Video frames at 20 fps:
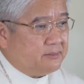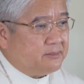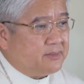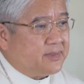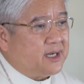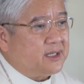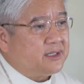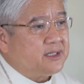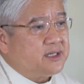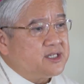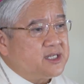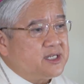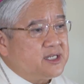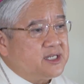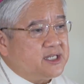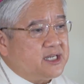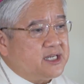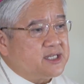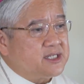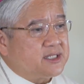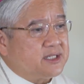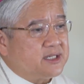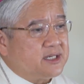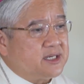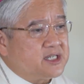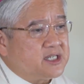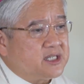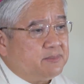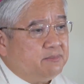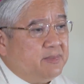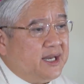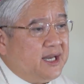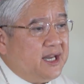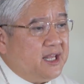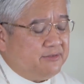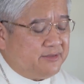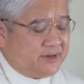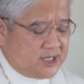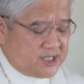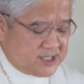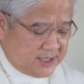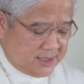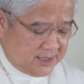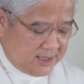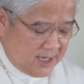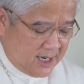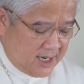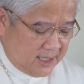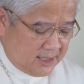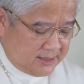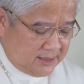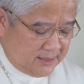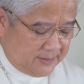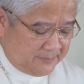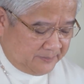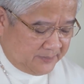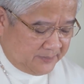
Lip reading: Brothers and sisters, believers in God,